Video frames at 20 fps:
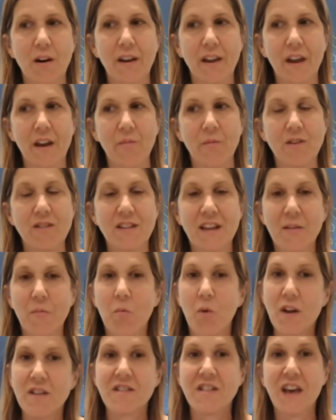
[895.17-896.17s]
Again, was
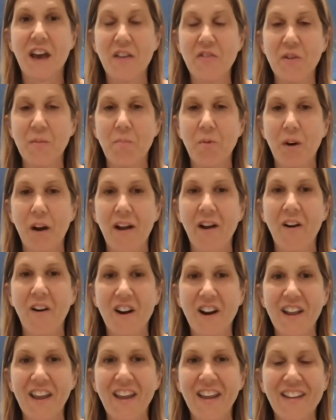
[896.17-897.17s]
was that the
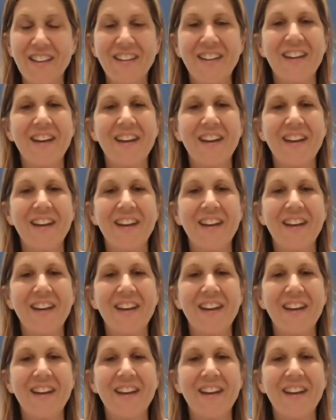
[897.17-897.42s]
priority?